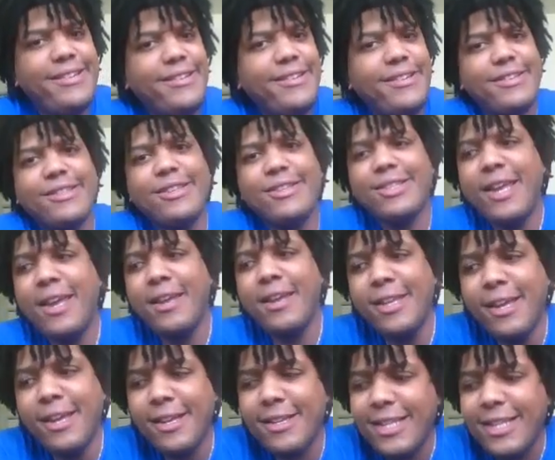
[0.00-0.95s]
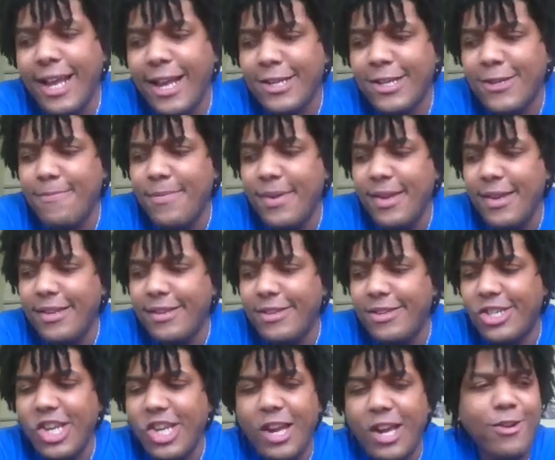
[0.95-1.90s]
it's the same thing as Sasha
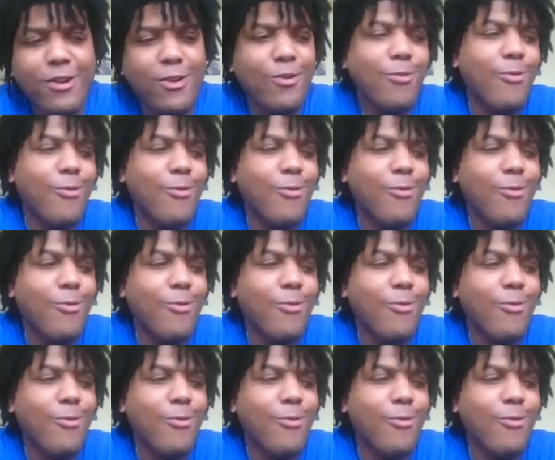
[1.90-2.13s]
beating Chuck on